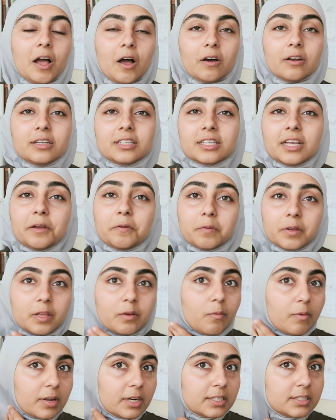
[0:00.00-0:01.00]
Honestly, I
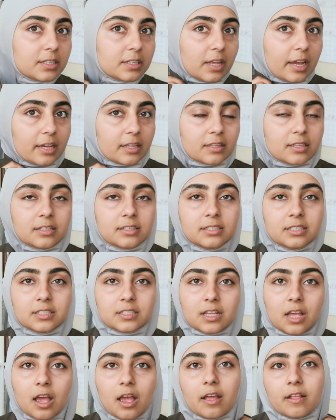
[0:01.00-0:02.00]
really wanted to like
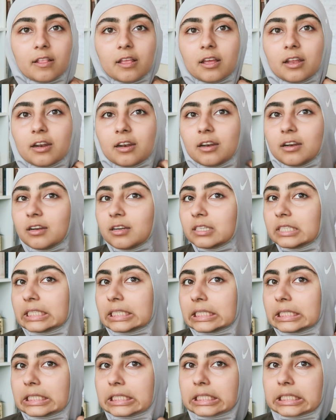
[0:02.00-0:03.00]
this. And then,
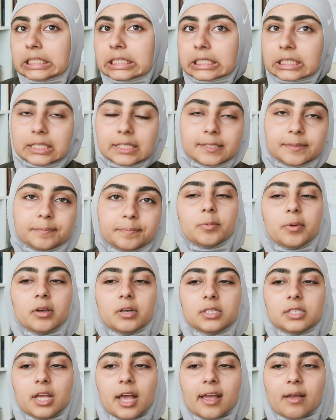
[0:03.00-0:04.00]
to be
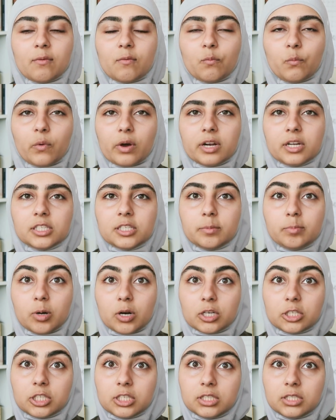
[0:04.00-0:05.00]
honest, I wanted to
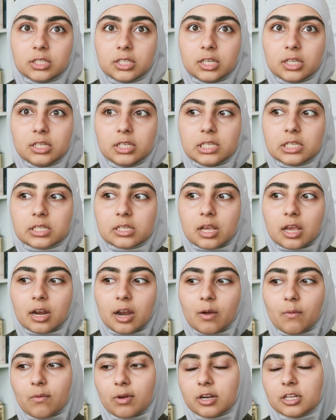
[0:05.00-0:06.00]
purchase this
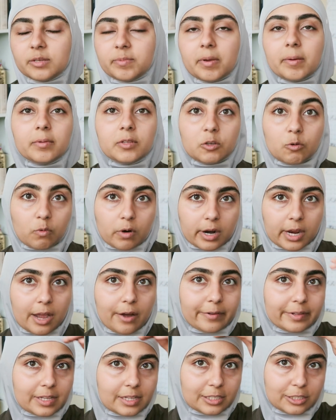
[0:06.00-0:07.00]
and I wanted to be able to work
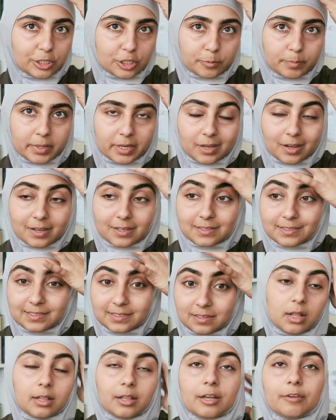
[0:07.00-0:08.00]
out in this just
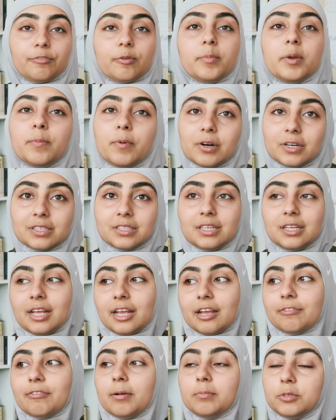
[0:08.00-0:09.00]
because, like, for me personally,
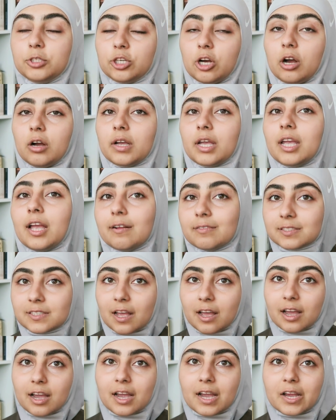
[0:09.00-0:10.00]
like, if I'm jogging
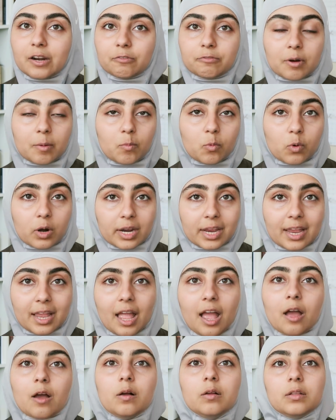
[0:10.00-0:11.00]
outside or if I'm
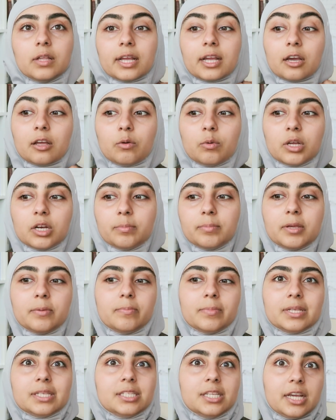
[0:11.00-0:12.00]
working out, like, I don't want to be
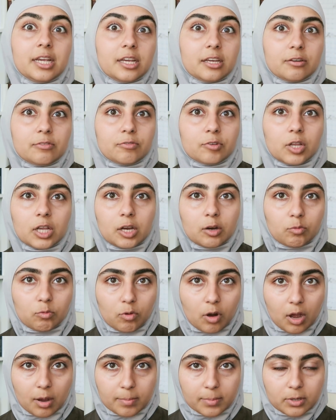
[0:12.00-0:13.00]
mistaken for, like, a
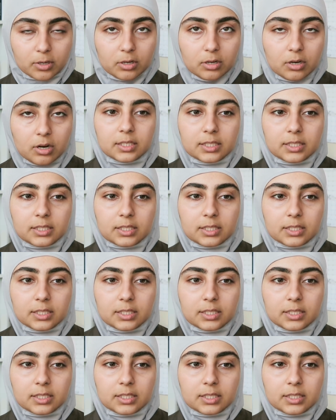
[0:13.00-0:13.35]
robber,